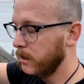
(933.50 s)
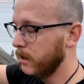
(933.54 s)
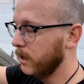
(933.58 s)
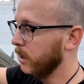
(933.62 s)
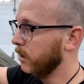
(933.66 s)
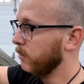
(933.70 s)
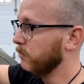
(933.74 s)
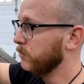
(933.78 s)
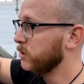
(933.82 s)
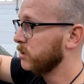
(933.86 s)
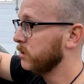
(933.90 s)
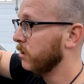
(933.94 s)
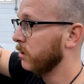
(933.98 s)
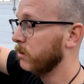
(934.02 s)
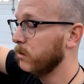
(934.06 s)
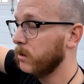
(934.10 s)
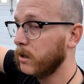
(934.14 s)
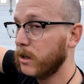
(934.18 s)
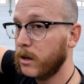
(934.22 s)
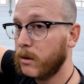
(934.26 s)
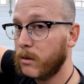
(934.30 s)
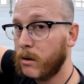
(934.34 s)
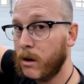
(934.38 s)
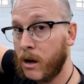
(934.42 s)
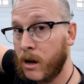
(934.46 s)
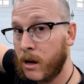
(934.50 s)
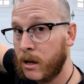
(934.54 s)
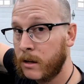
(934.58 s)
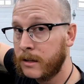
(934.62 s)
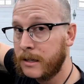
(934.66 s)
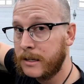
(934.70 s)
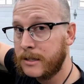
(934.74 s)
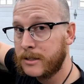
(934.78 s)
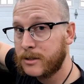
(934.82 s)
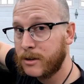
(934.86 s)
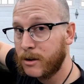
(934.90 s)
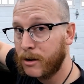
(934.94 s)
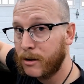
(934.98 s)
Um, so you know on
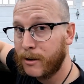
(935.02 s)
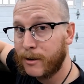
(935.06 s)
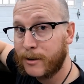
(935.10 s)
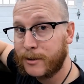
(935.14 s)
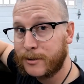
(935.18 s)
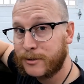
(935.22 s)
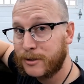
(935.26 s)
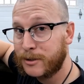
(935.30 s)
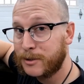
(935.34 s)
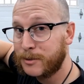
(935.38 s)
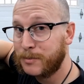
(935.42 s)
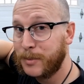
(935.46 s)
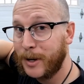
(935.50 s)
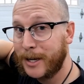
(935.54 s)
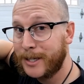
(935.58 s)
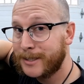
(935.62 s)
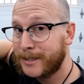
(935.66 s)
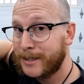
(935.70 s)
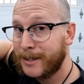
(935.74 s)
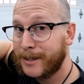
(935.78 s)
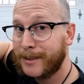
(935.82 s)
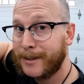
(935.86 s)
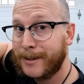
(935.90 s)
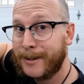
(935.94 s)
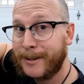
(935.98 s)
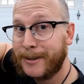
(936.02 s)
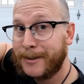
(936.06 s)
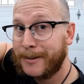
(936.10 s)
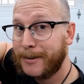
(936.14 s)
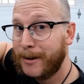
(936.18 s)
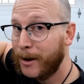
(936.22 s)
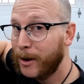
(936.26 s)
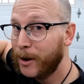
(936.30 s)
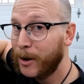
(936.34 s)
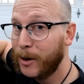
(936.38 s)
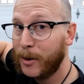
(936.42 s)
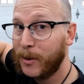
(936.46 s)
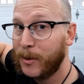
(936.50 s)
these cars, there's basically
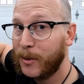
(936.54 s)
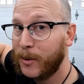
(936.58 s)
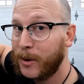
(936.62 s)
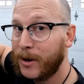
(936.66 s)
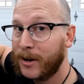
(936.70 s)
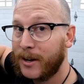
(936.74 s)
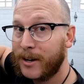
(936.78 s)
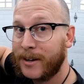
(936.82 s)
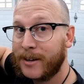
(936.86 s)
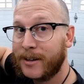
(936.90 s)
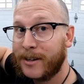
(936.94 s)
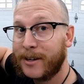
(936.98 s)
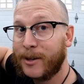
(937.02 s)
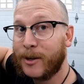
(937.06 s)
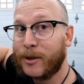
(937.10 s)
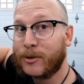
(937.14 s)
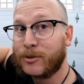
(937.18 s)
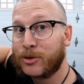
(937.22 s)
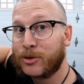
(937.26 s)
no you